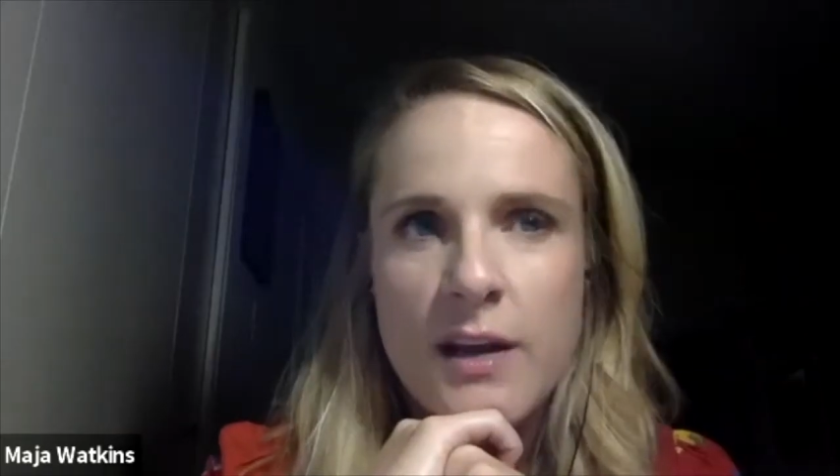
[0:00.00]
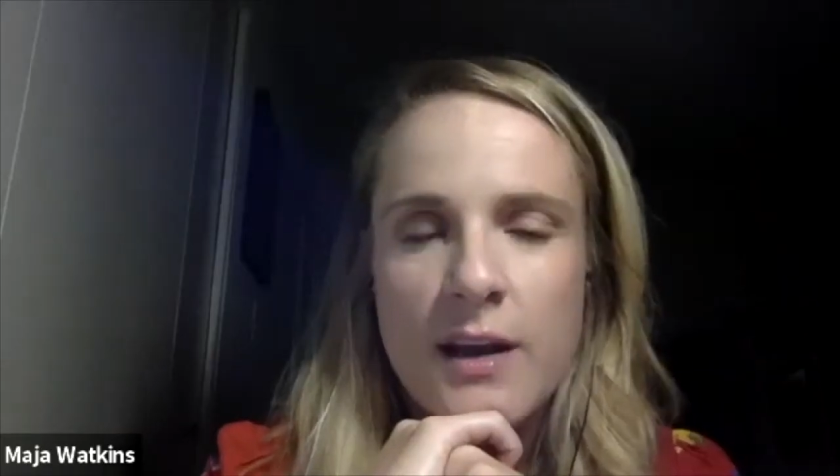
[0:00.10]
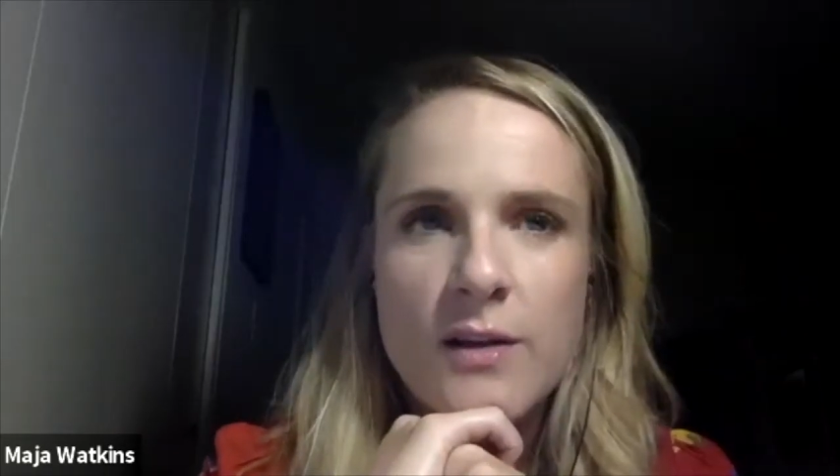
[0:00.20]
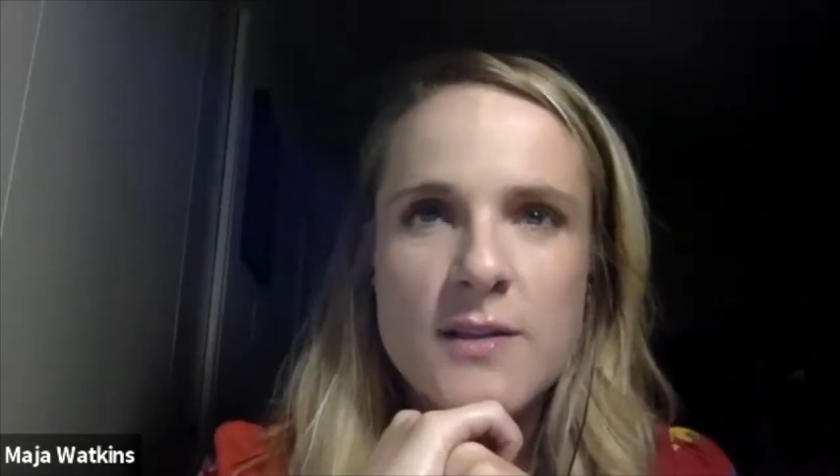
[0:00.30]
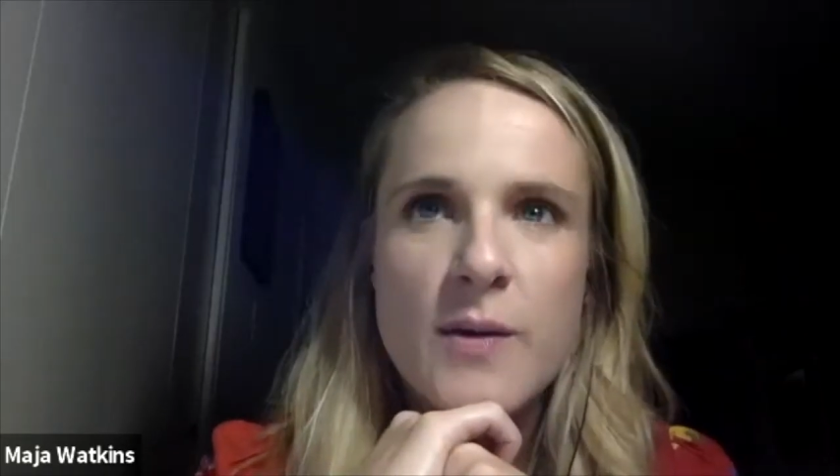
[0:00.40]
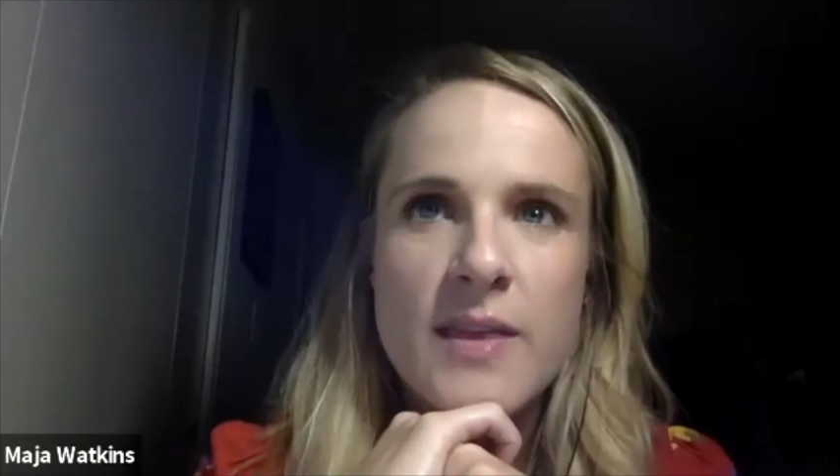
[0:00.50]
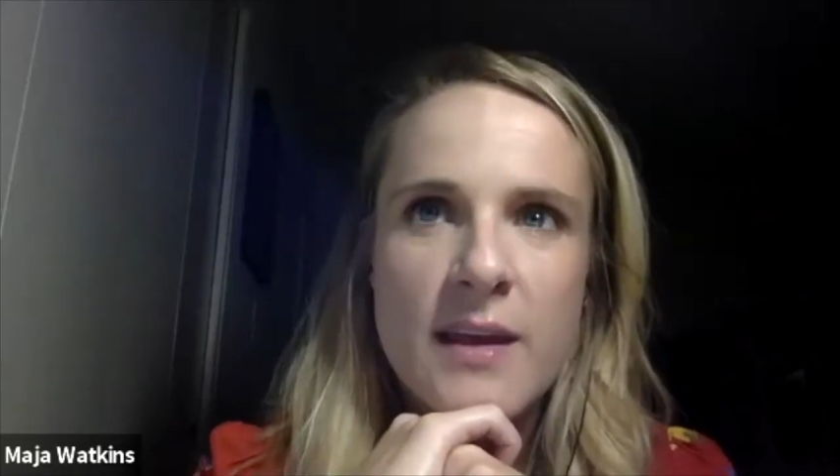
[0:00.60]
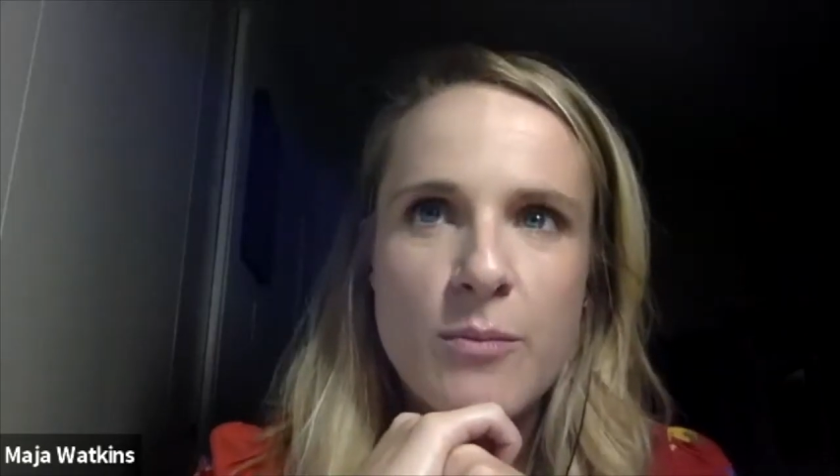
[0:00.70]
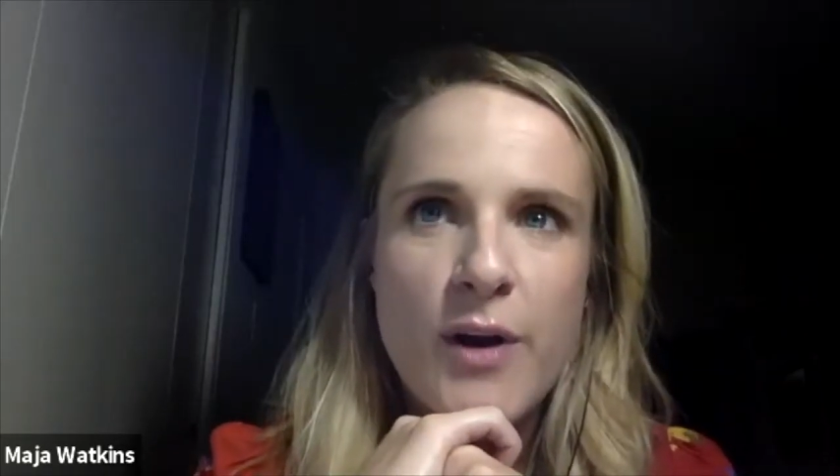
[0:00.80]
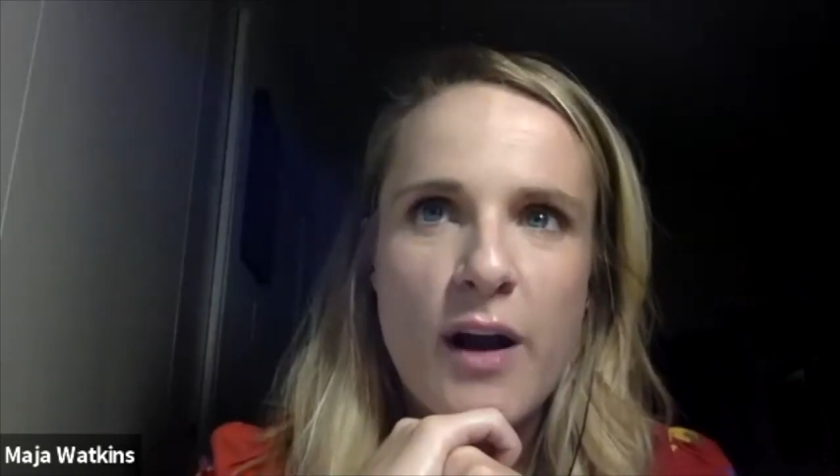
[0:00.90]
And also with
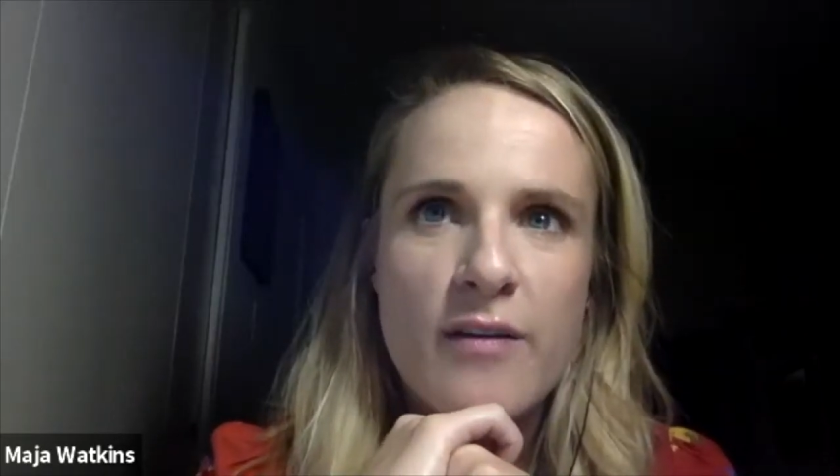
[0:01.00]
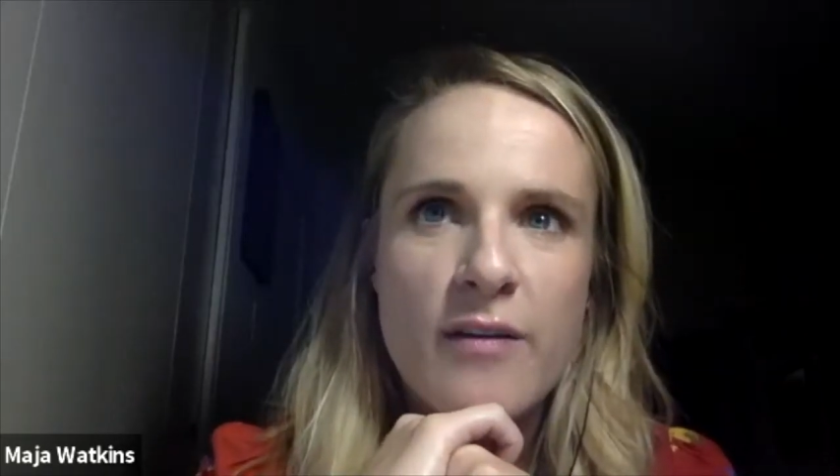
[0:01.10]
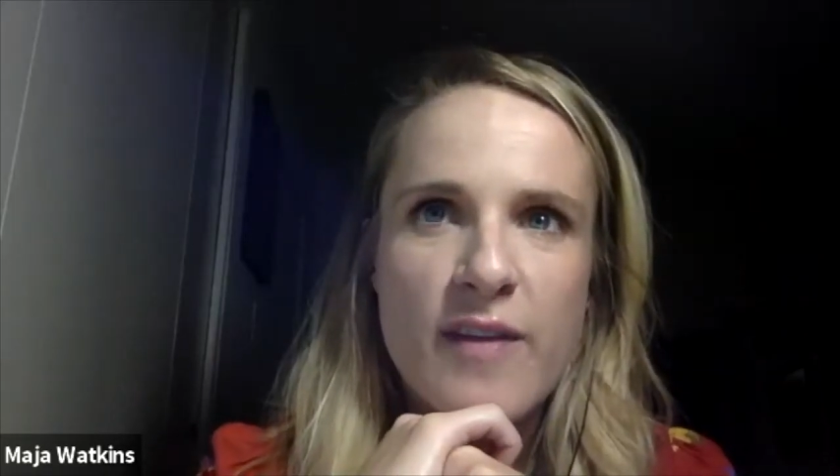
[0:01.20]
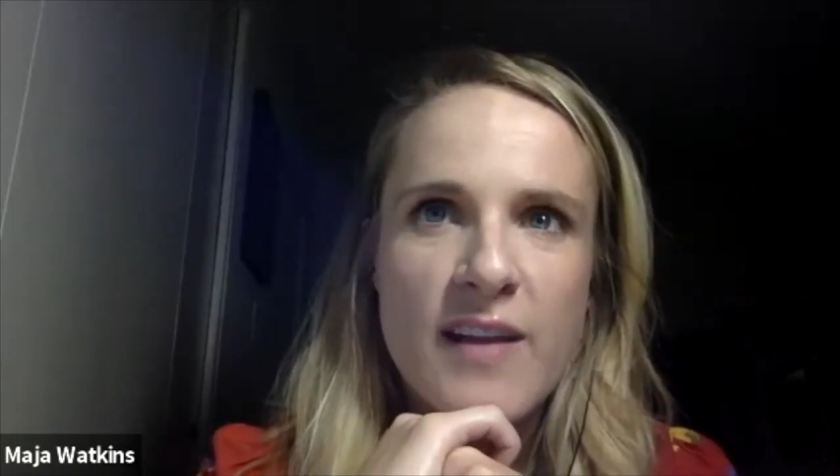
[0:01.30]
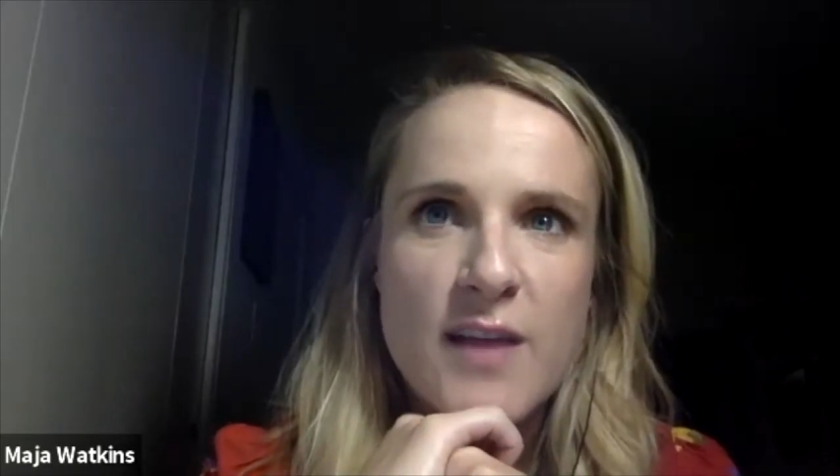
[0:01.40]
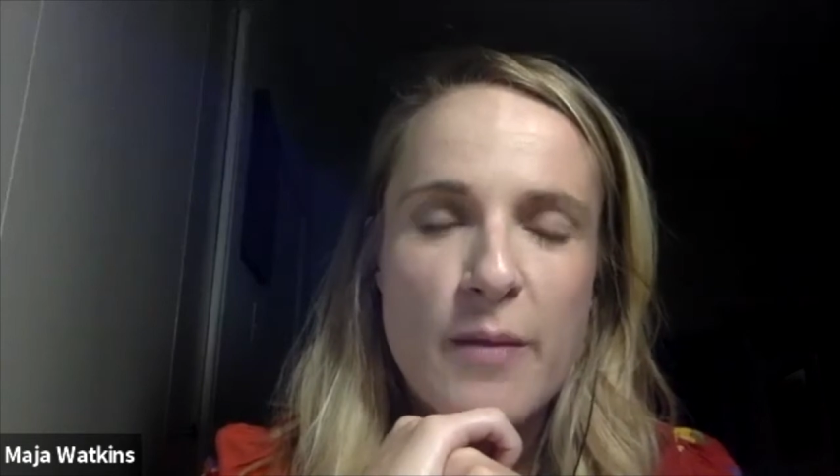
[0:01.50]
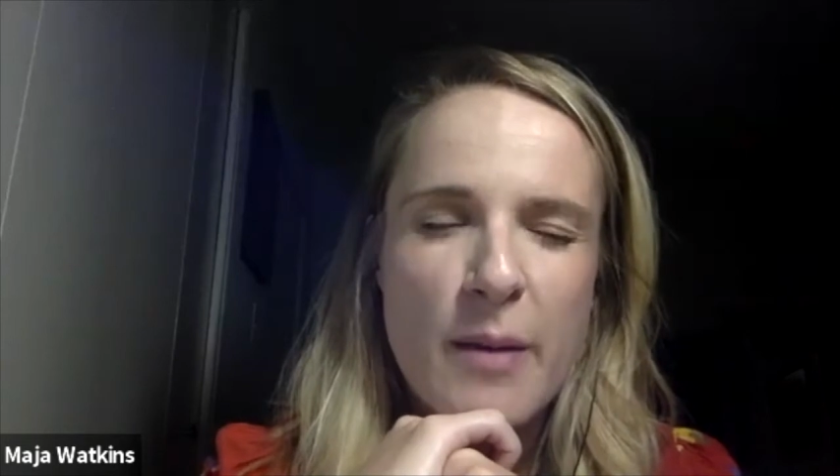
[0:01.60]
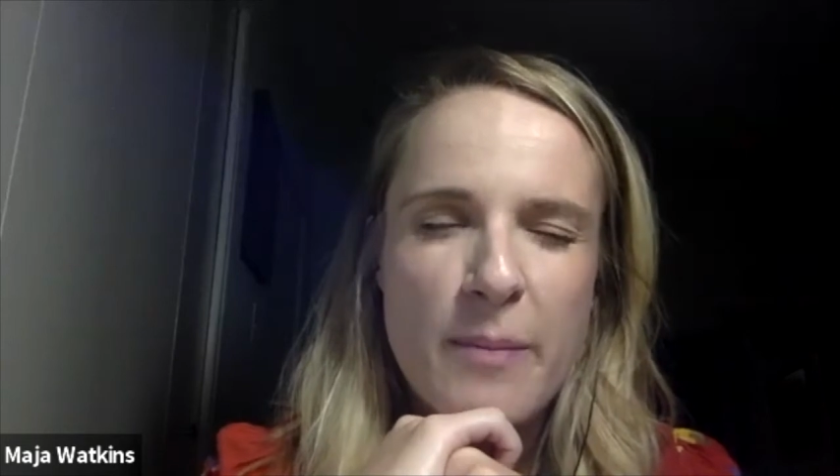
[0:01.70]
improv, it's all about